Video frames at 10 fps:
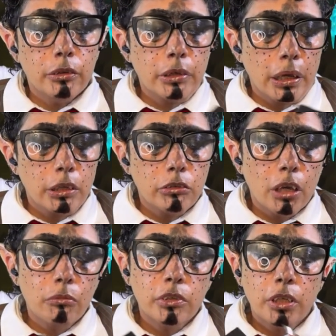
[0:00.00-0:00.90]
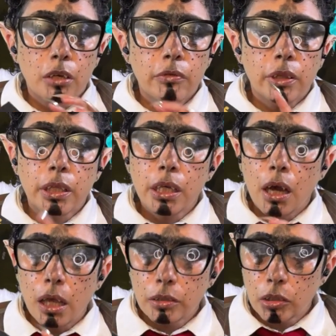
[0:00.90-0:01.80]
Jackie Chan was given the
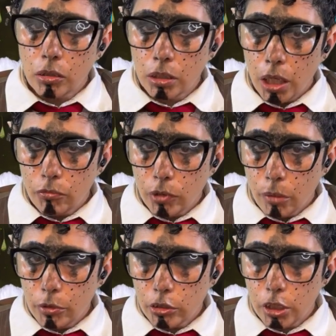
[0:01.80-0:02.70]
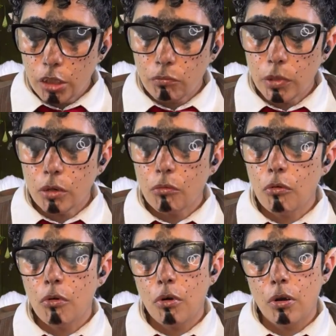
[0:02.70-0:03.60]
Oscar Lifetime Achievement
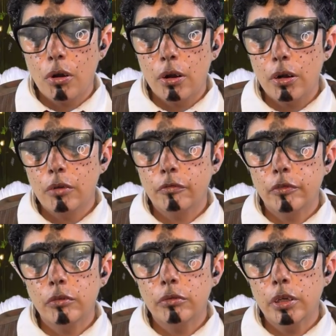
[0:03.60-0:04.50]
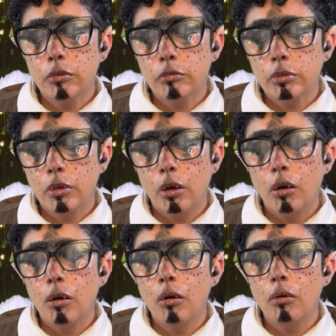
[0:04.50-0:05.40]
Award a few years
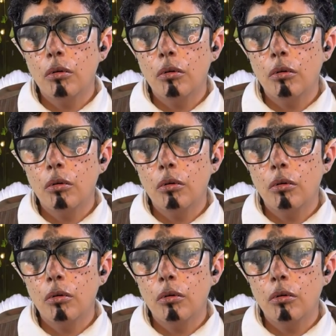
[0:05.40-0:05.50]
ago.